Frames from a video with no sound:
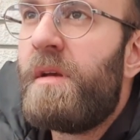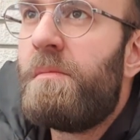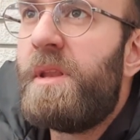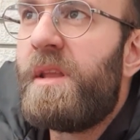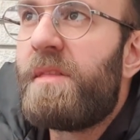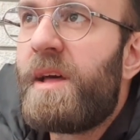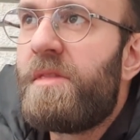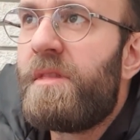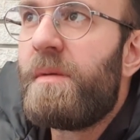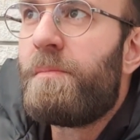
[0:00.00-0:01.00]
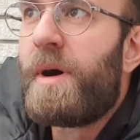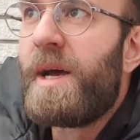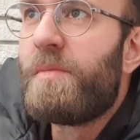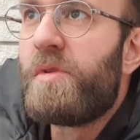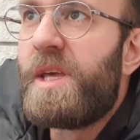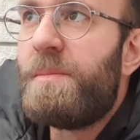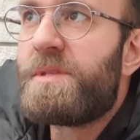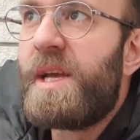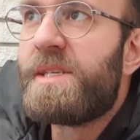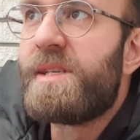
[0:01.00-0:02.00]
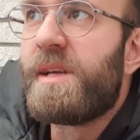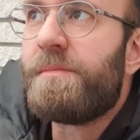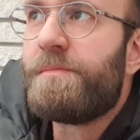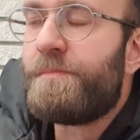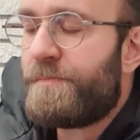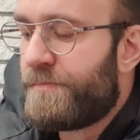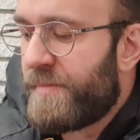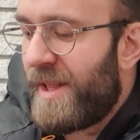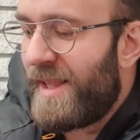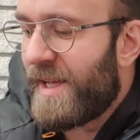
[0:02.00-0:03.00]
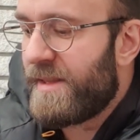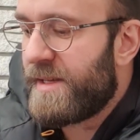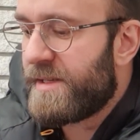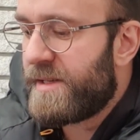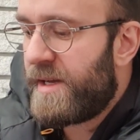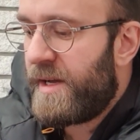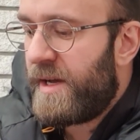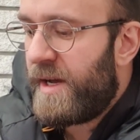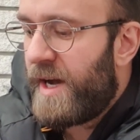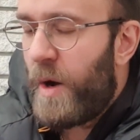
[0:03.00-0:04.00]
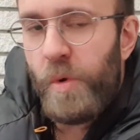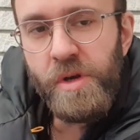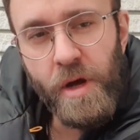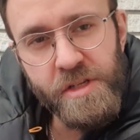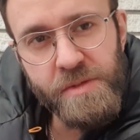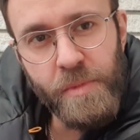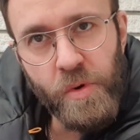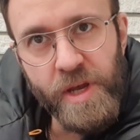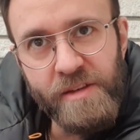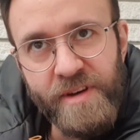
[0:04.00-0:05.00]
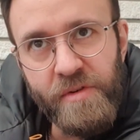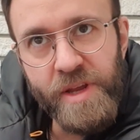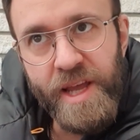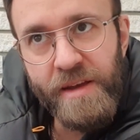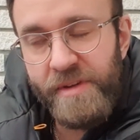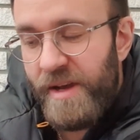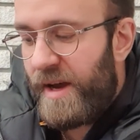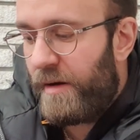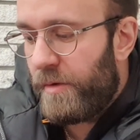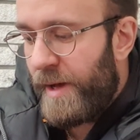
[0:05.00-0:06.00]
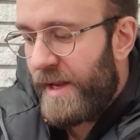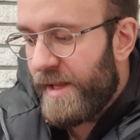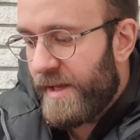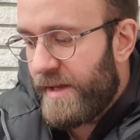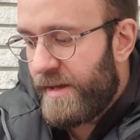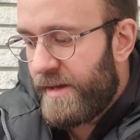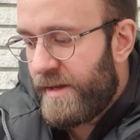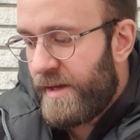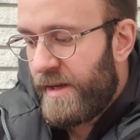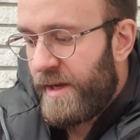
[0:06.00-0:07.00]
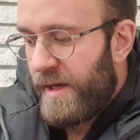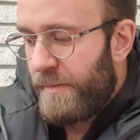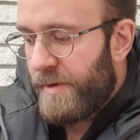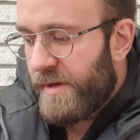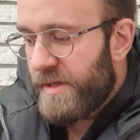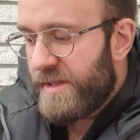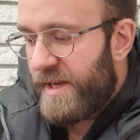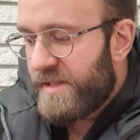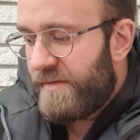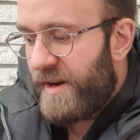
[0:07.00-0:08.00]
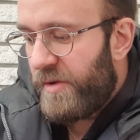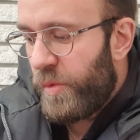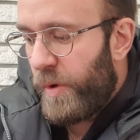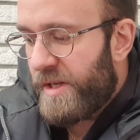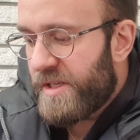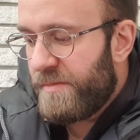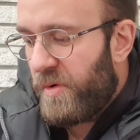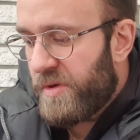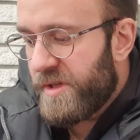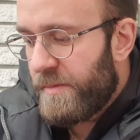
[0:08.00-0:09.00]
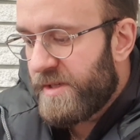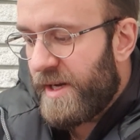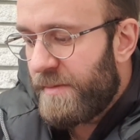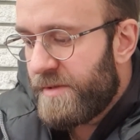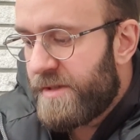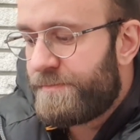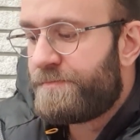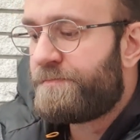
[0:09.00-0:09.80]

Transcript: meaning that the pipe will keep tasting like this. I would not smoke a very heavy aromatic, because that is a very wet smoke sometimes.